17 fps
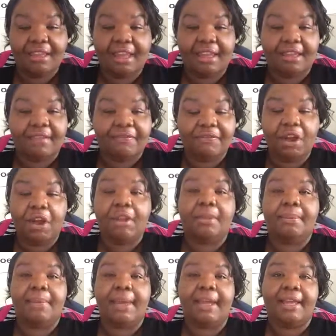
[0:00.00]
Like,
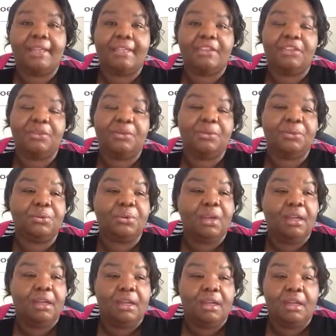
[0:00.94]
falling back into
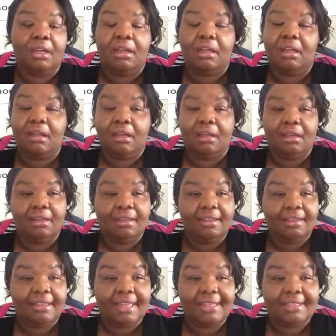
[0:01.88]

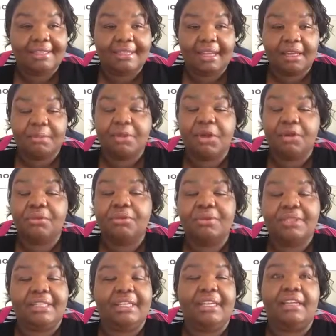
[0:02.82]
that same old
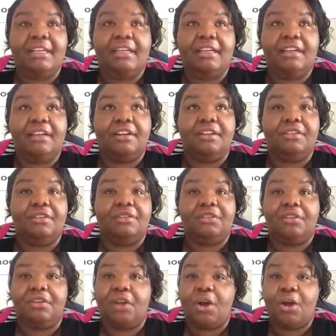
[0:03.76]
routine of,
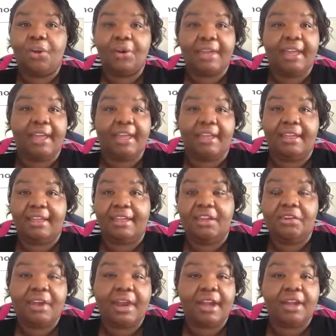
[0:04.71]
okay,
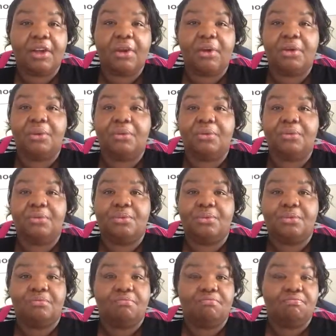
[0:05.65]
here I go,